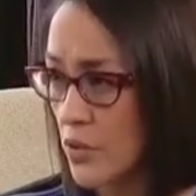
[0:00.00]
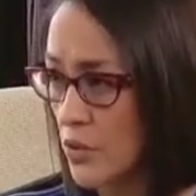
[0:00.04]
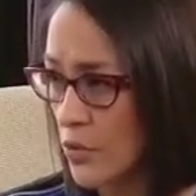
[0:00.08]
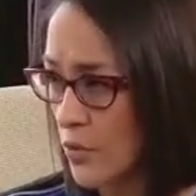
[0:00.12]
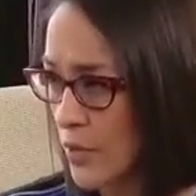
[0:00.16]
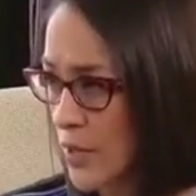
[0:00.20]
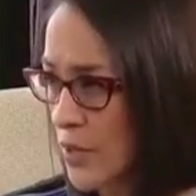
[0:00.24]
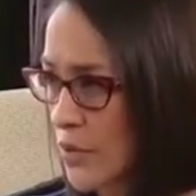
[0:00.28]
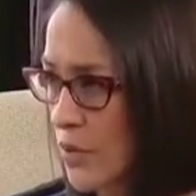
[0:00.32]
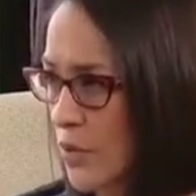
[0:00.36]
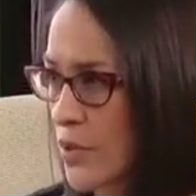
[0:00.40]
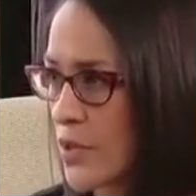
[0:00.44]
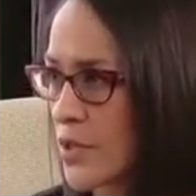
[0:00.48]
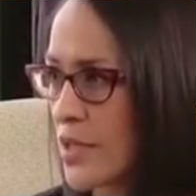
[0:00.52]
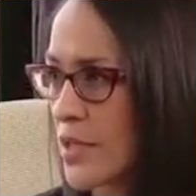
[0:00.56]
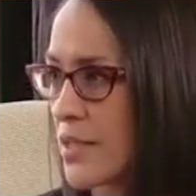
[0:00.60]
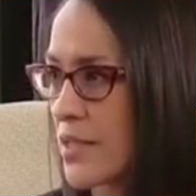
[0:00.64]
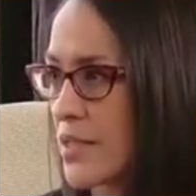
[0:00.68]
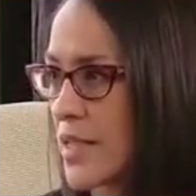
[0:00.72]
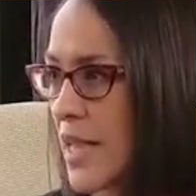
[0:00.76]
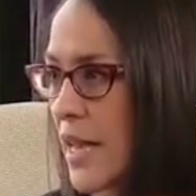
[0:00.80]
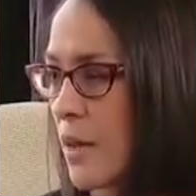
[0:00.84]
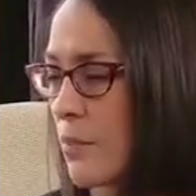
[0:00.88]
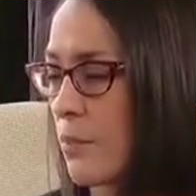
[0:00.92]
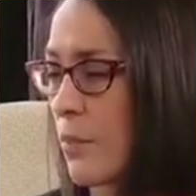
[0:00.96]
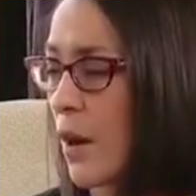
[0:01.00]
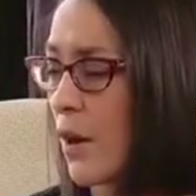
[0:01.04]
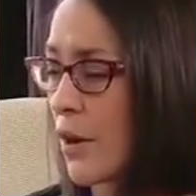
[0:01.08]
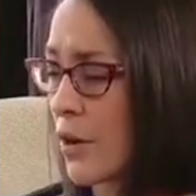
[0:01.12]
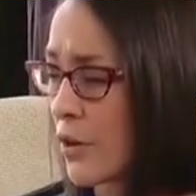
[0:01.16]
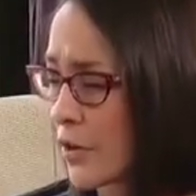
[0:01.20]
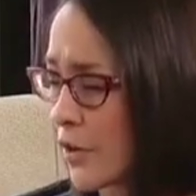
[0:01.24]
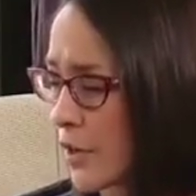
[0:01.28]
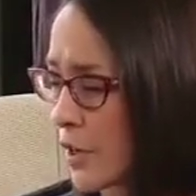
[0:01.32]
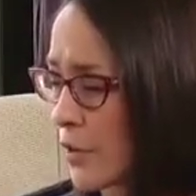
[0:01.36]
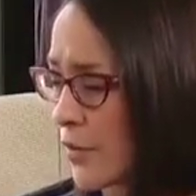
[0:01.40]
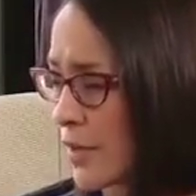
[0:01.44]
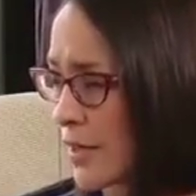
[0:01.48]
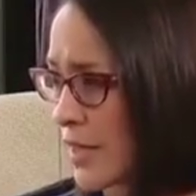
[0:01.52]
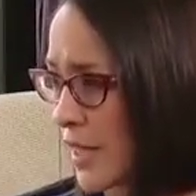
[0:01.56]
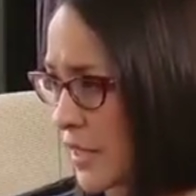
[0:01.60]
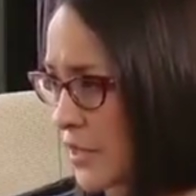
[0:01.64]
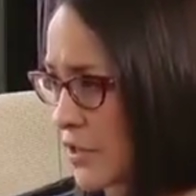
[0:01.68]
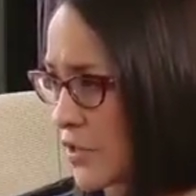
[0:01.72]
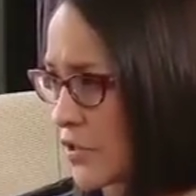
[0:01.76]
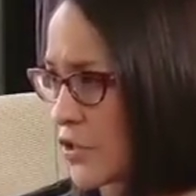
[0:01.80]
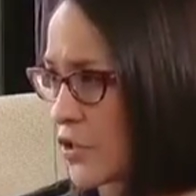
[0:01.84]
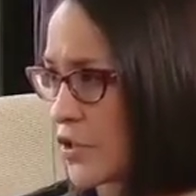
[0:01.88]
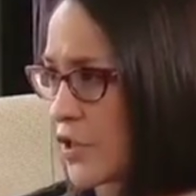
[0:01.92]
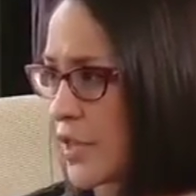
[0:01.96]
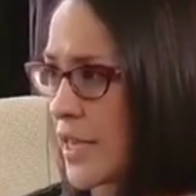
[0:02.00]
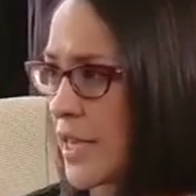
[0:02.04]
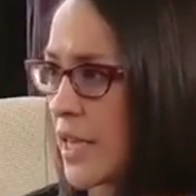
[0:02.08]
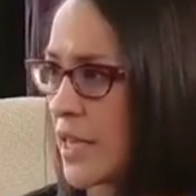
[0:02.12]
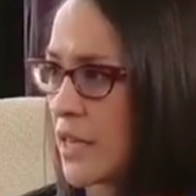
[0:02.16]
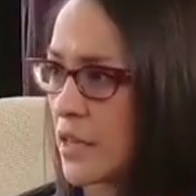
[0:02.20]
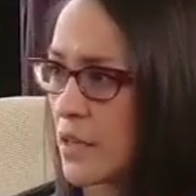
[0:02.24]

those resources and partnering with industry